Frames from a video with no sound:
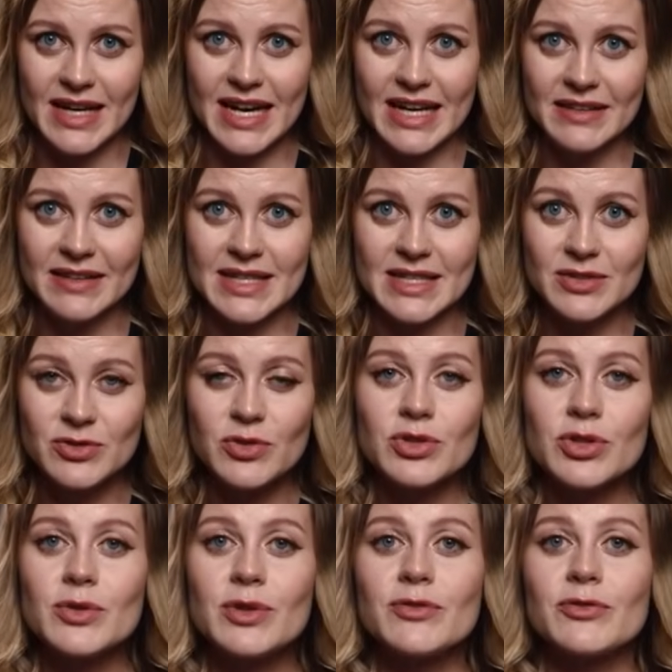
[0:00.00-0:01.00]
and then to
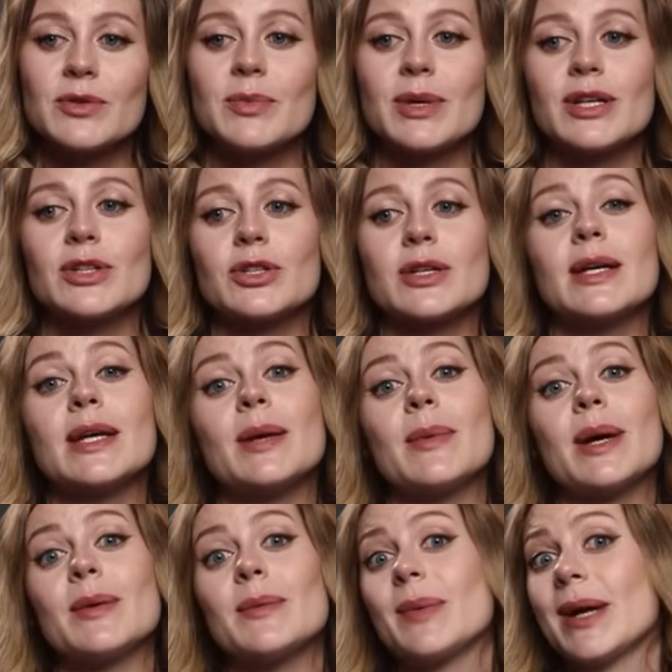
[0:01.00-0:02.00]
new information
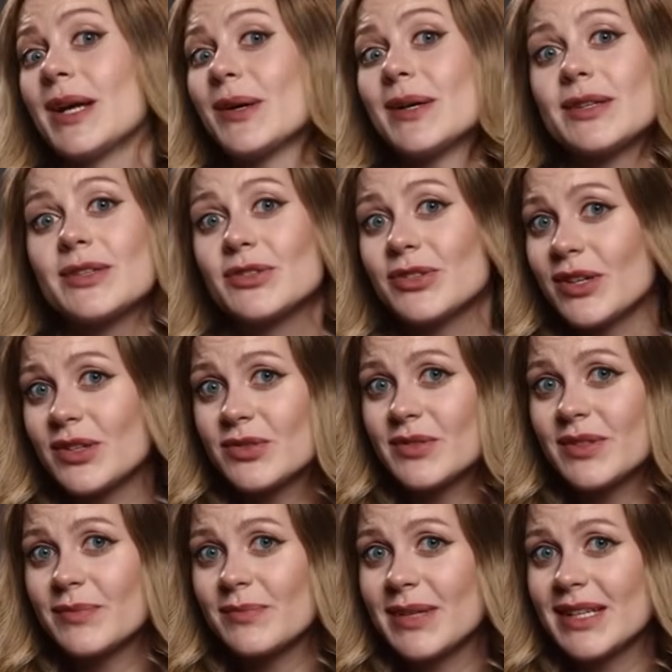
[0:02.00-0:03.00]
about parents,
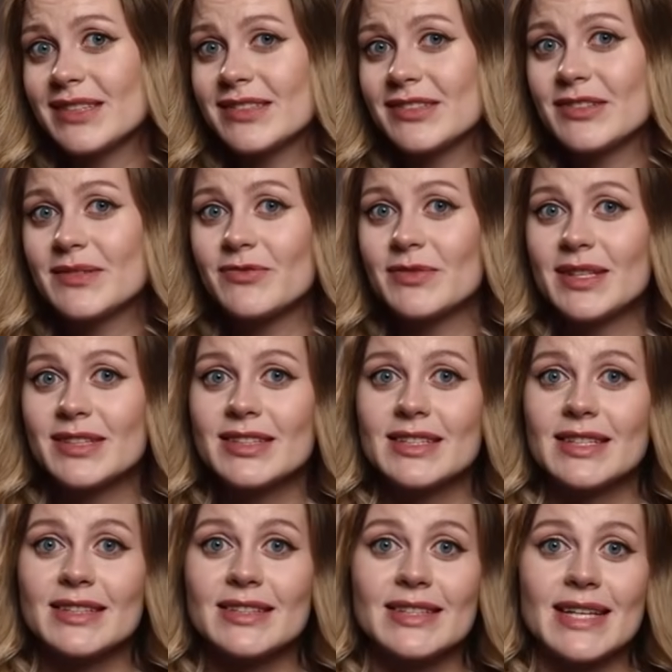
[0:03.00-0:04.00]
children, places of
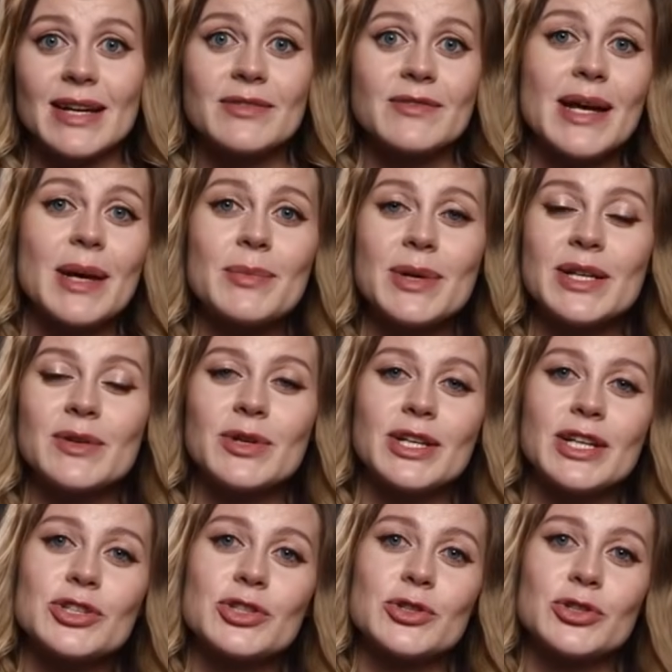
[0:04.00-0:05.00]
residence, and family
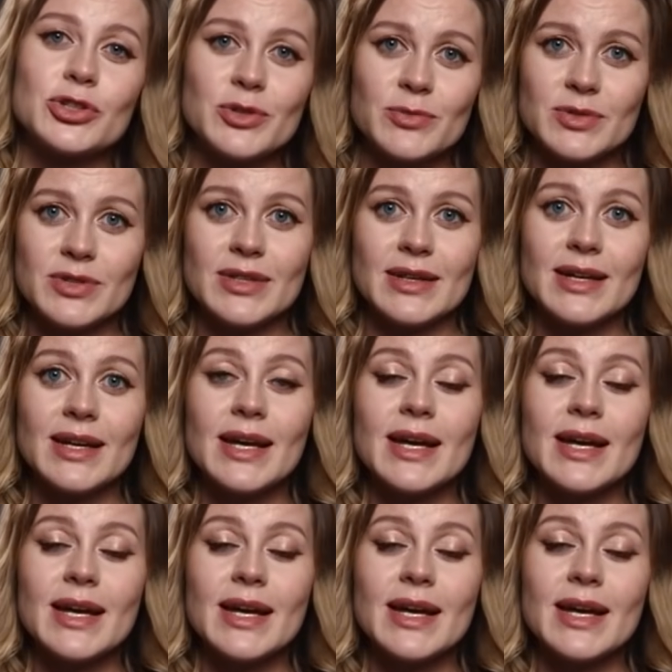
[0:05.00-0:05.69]
relationships.